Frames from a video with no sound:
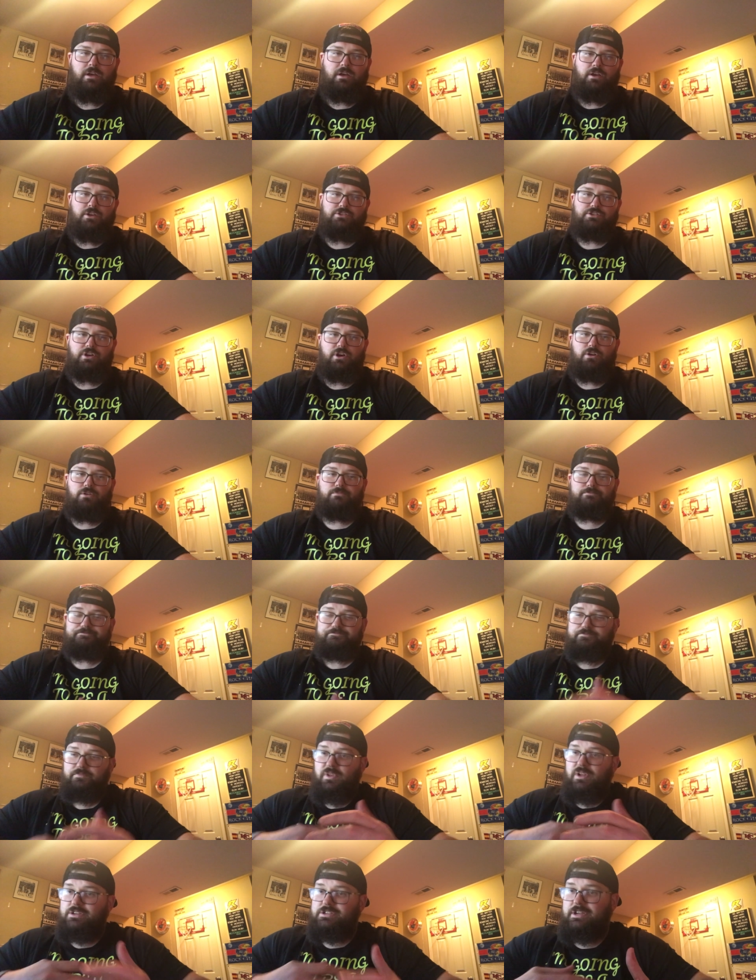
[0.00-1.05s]
So
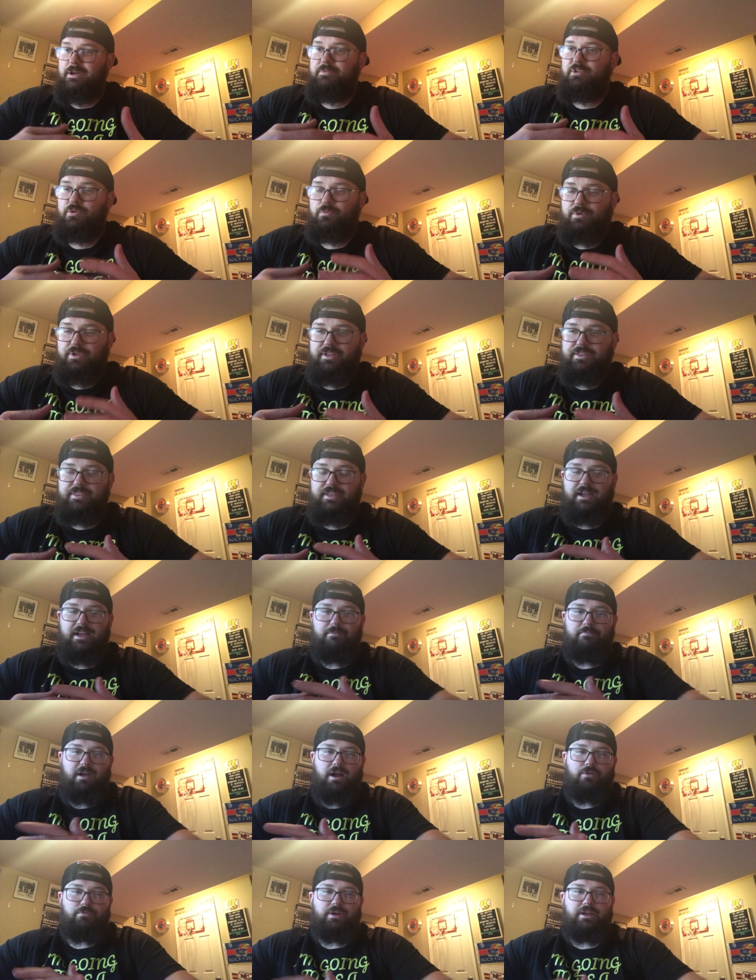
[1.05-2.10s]
something to really think
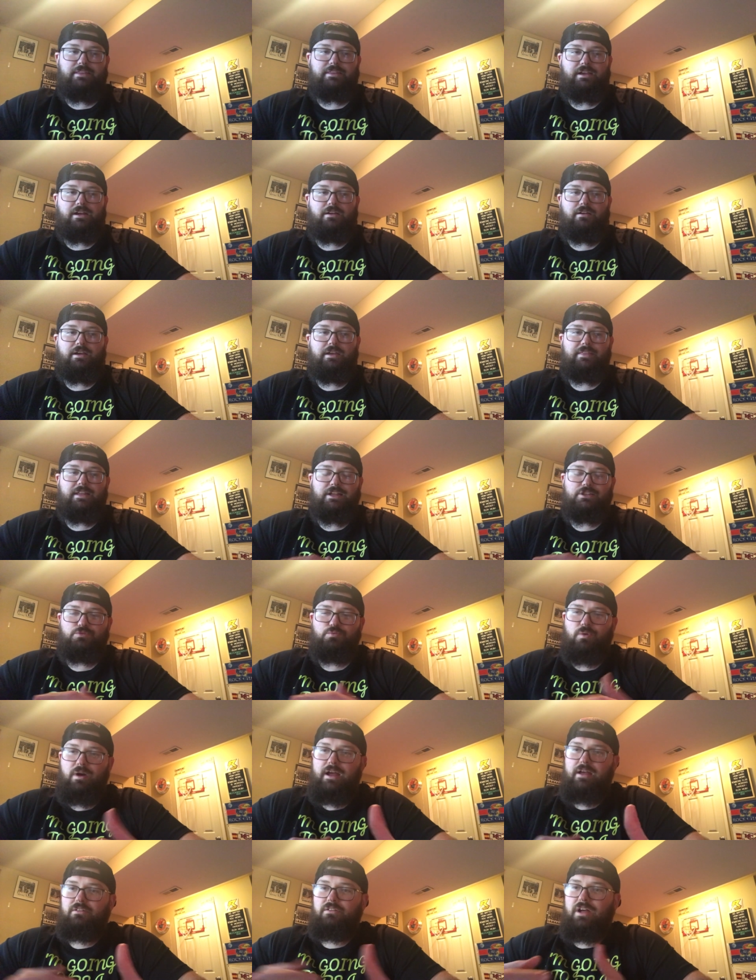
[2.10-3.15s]
about right there, and that's
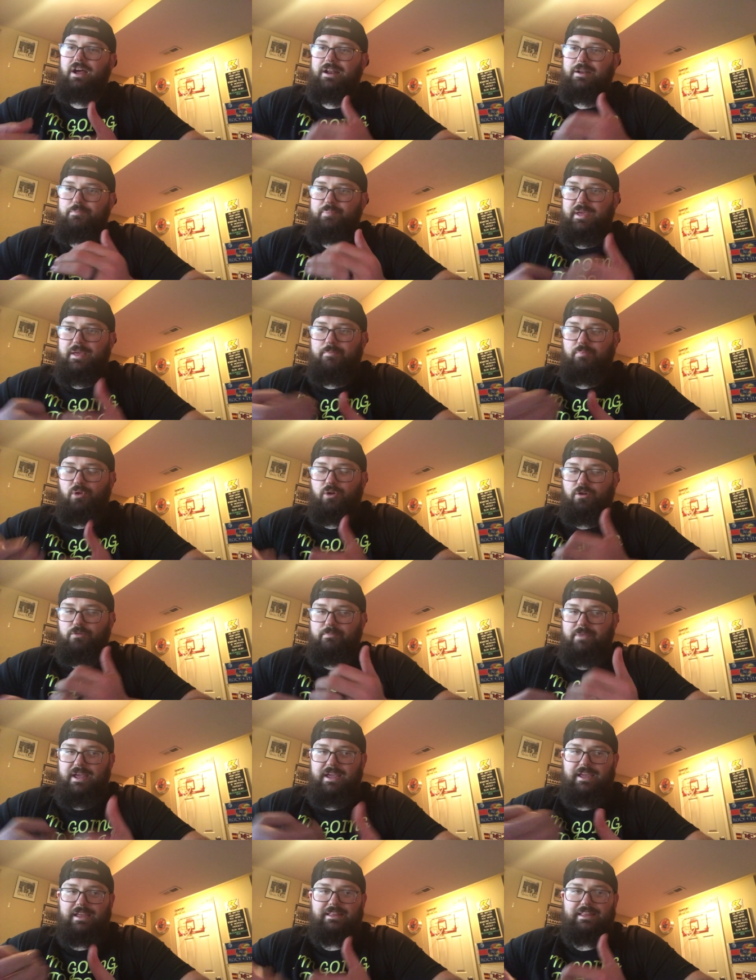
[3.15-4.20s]
why a lot of people are
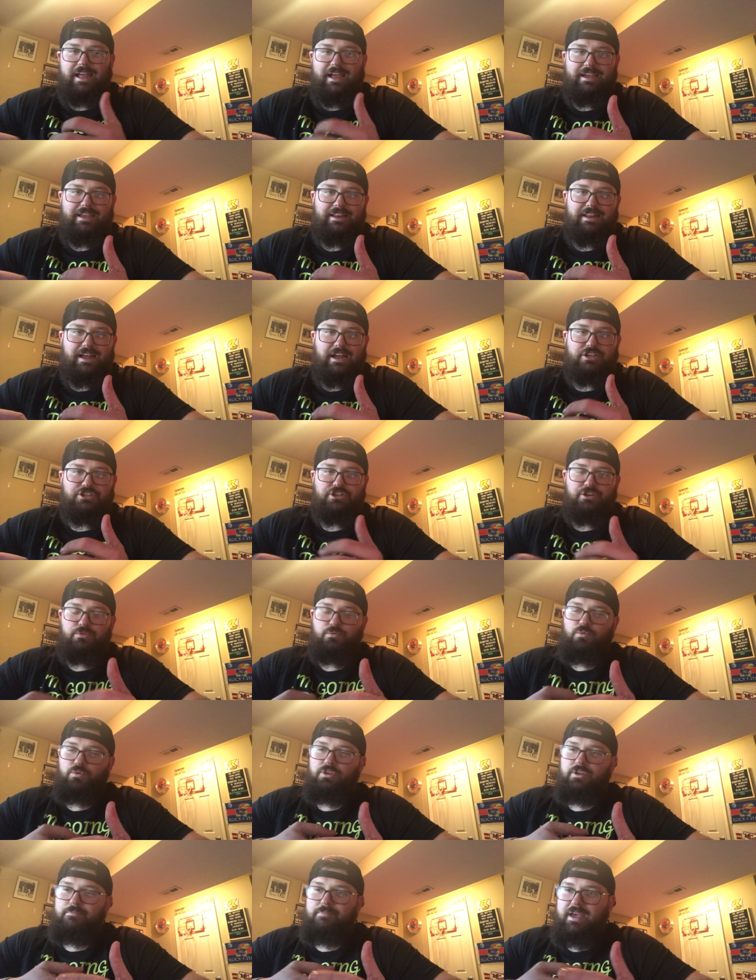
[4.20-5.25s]
making that connection,
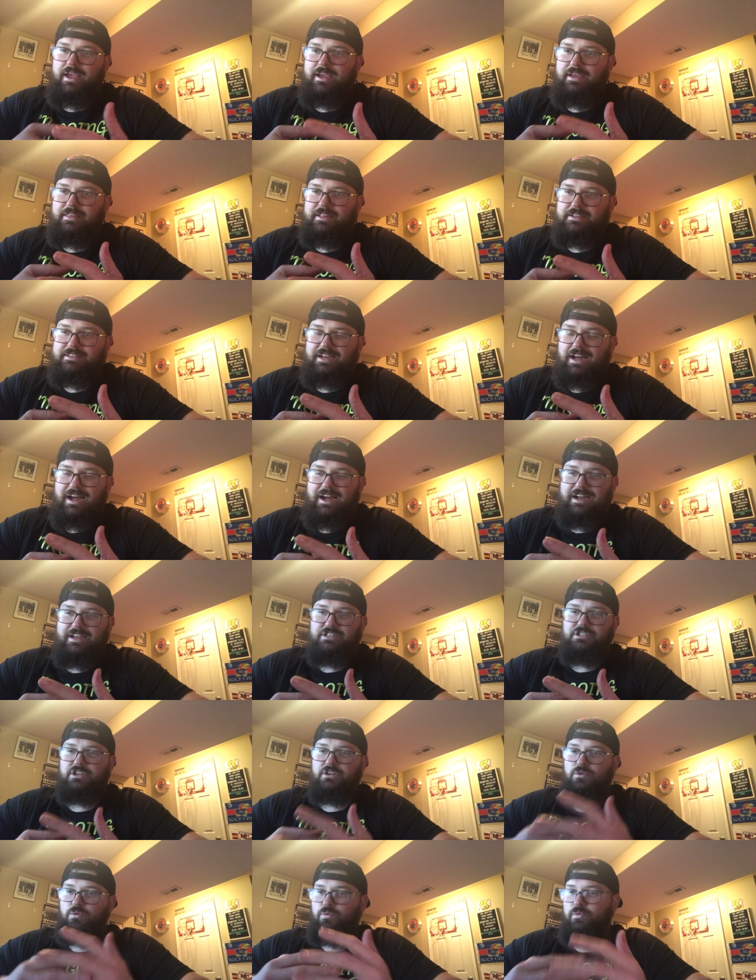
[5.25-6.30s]
really making the ties
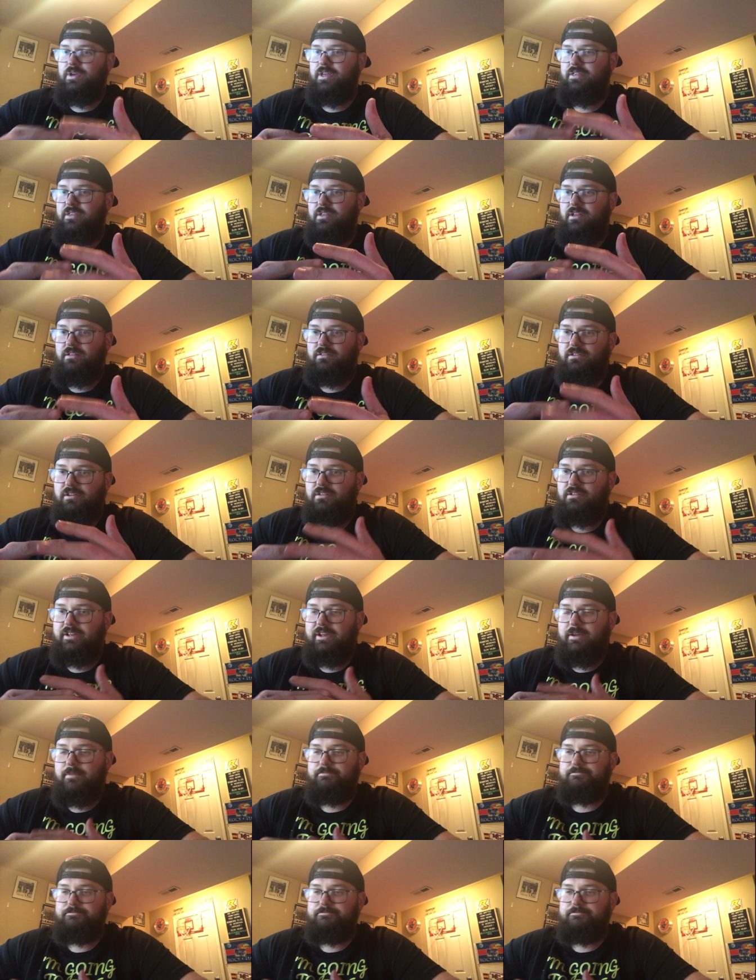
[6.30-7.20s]
with Lilium.